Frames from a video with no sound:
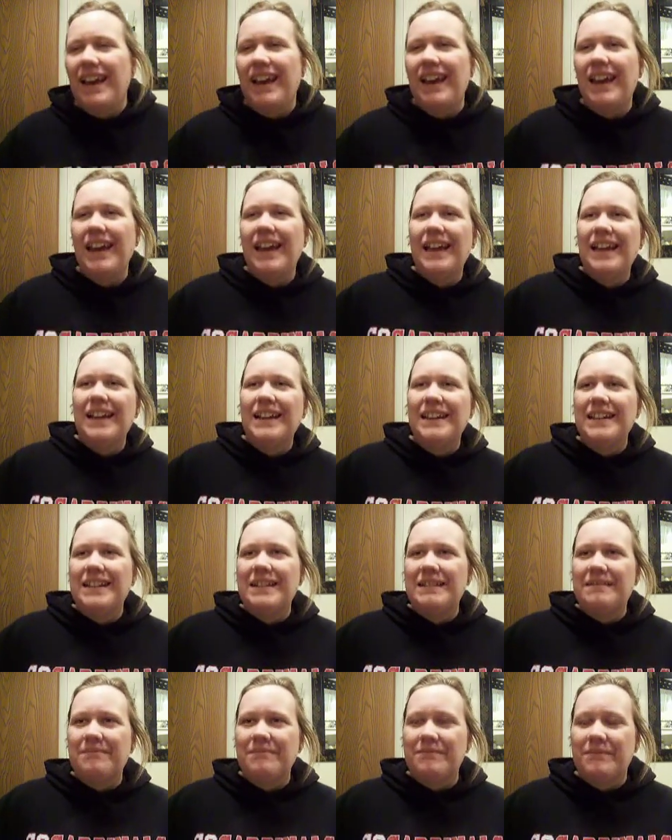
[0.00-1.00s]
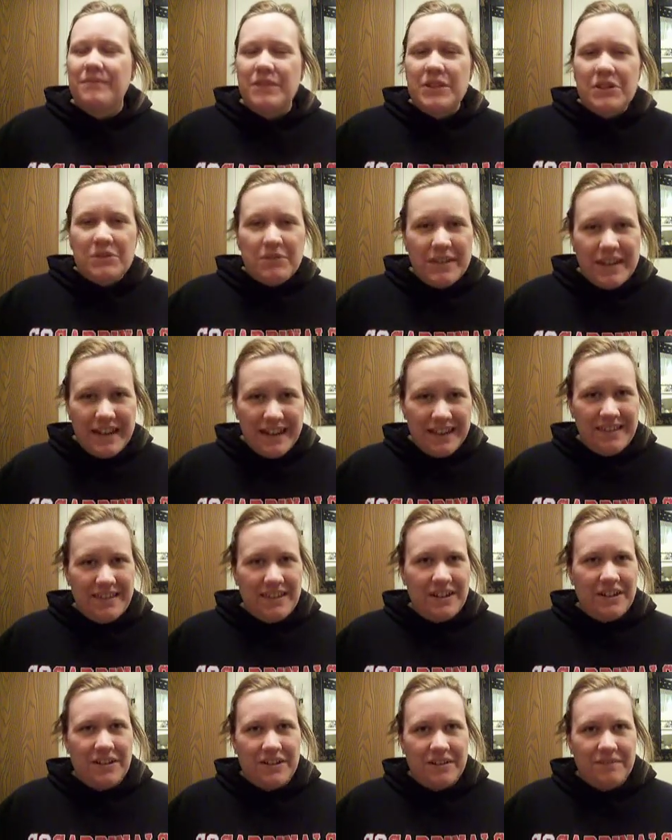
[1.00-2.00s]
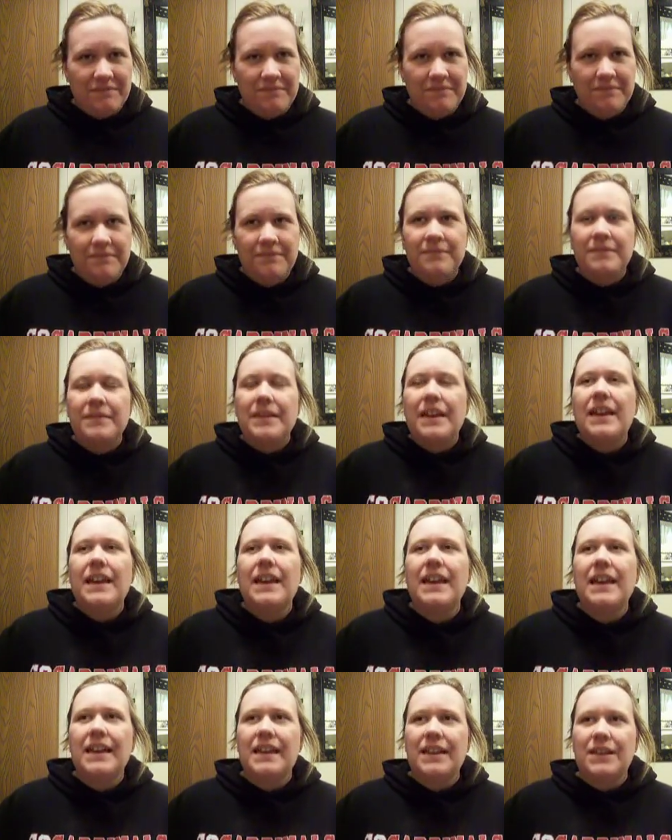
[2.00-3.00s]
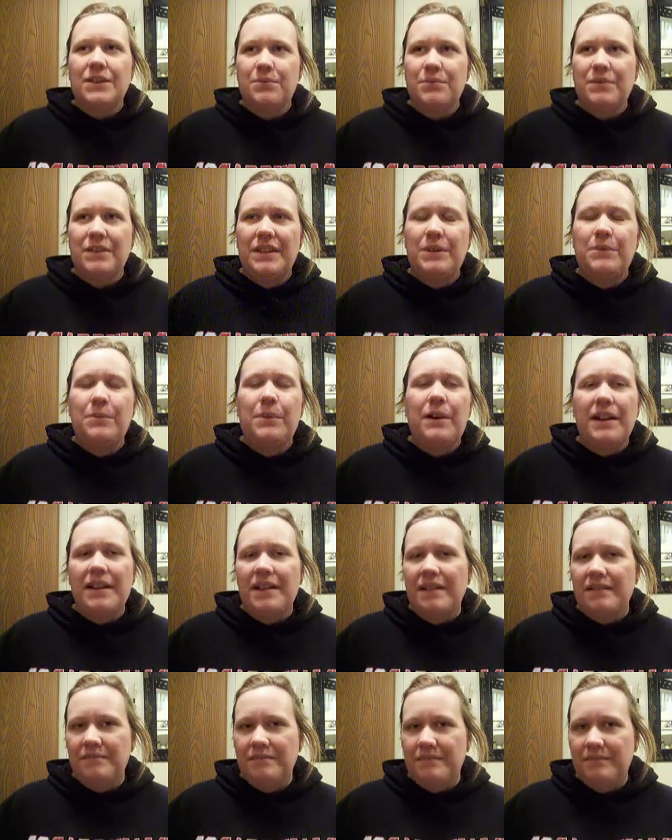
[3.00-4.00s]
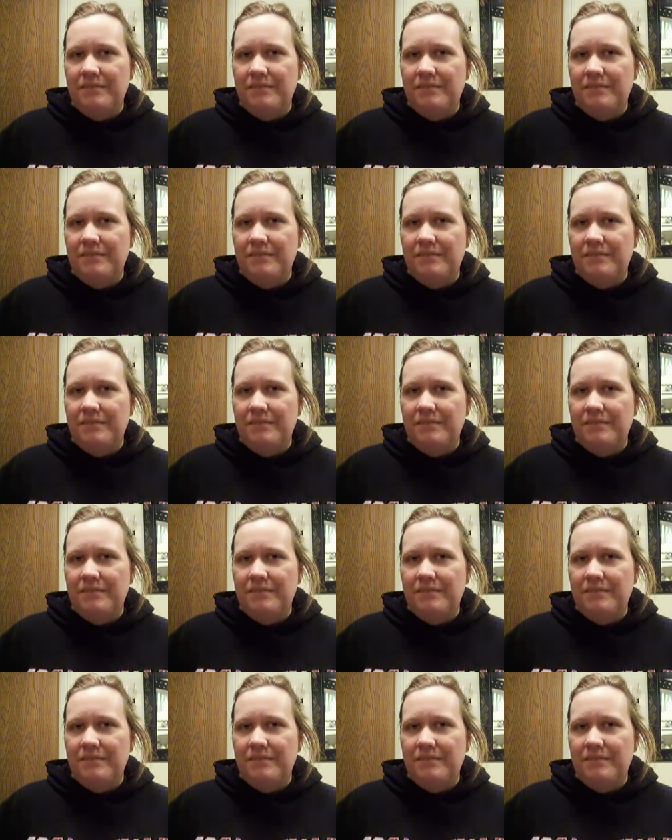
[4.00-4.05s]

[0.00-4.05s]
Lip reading: And when you eat there, it gets really quiet.